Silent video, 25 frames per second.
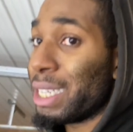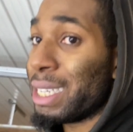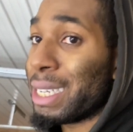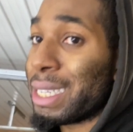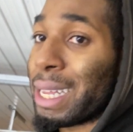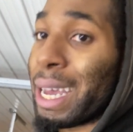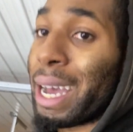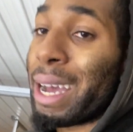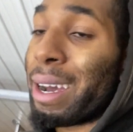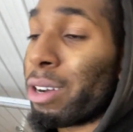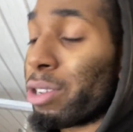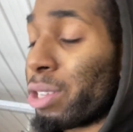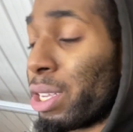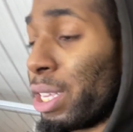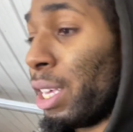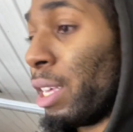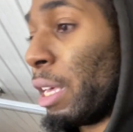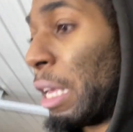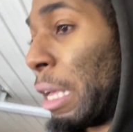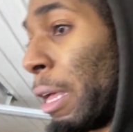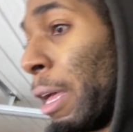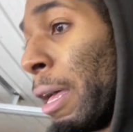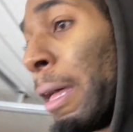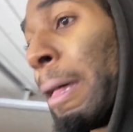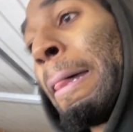style
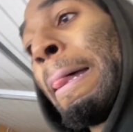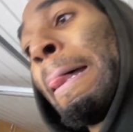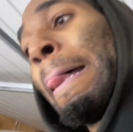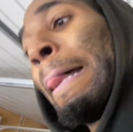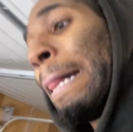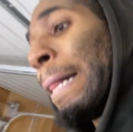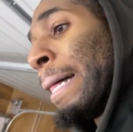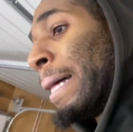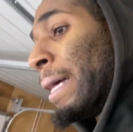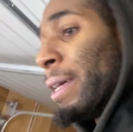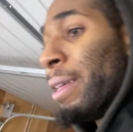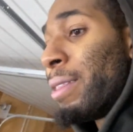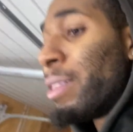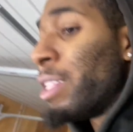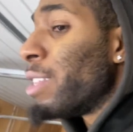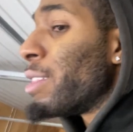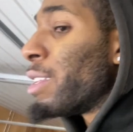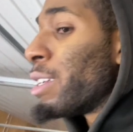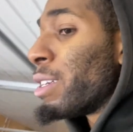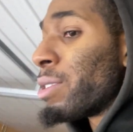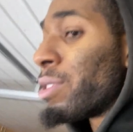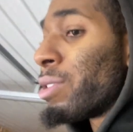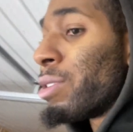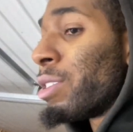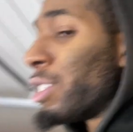kit, then
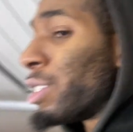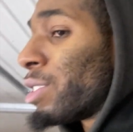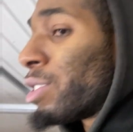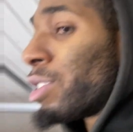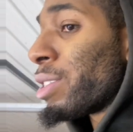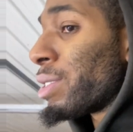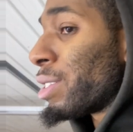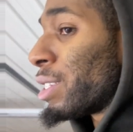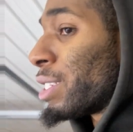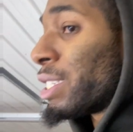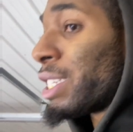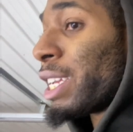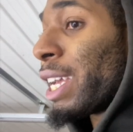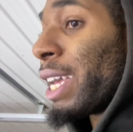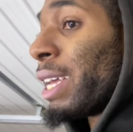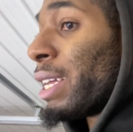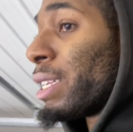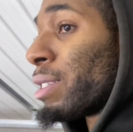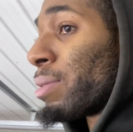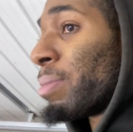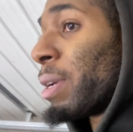it's just a chance,